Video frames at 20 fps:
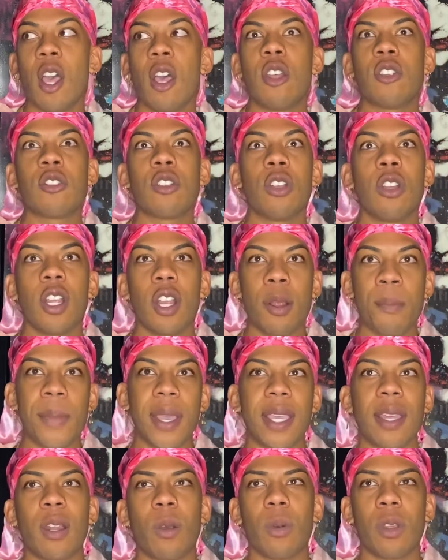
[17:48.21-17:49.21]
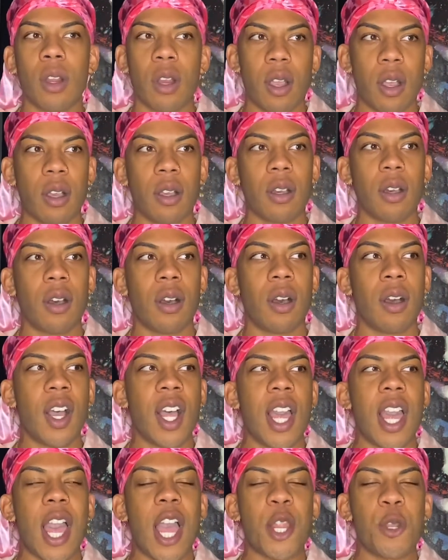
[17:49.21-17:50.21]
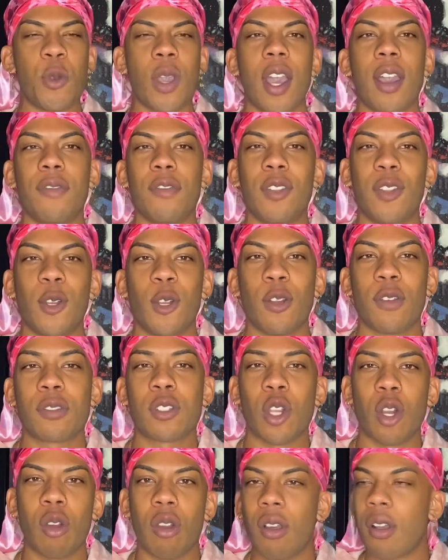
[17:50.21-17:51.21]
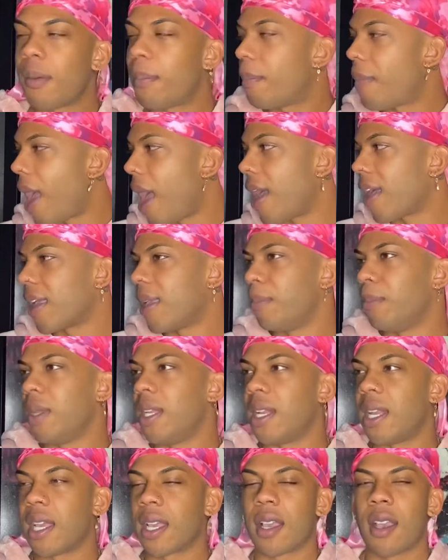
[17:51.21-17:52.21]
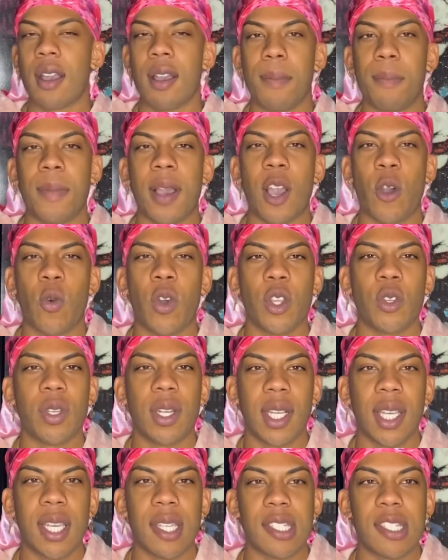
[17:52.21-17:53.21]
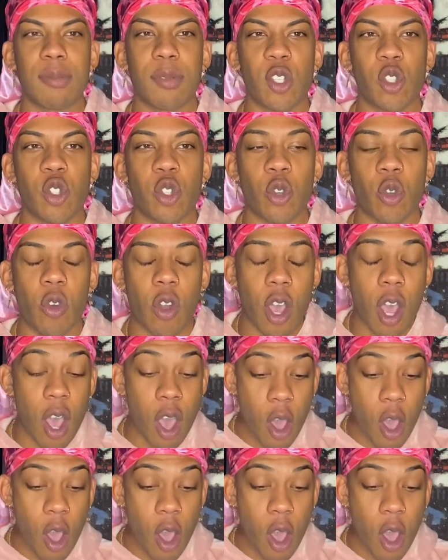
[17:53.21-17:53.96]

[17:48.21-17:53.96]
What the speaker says: So you're here making out with your uncle, and you have the nerve to look back and be like, come, I want you to kiss me too.